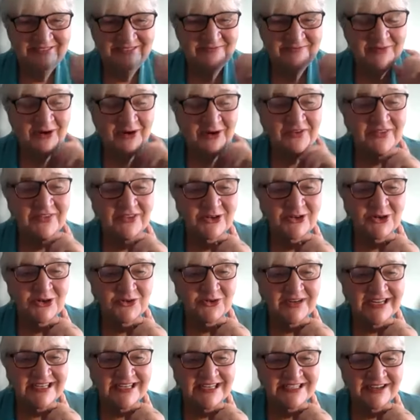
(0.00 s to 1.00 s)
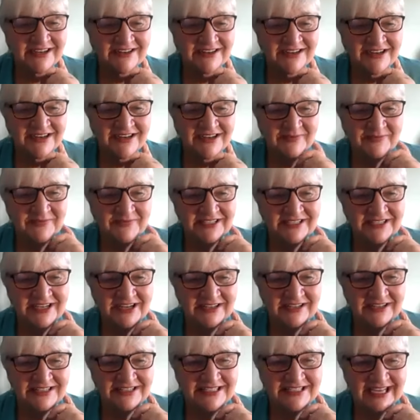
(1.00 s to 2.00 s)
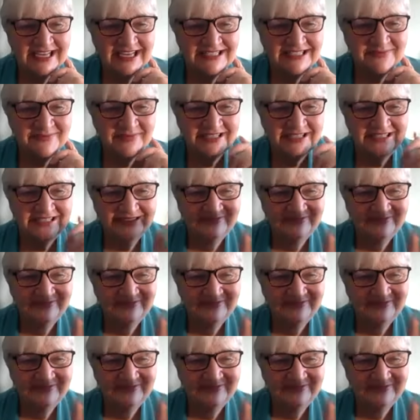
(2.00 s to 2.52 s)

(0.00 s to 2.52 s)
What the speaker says: MarthaCreek.com to contact me.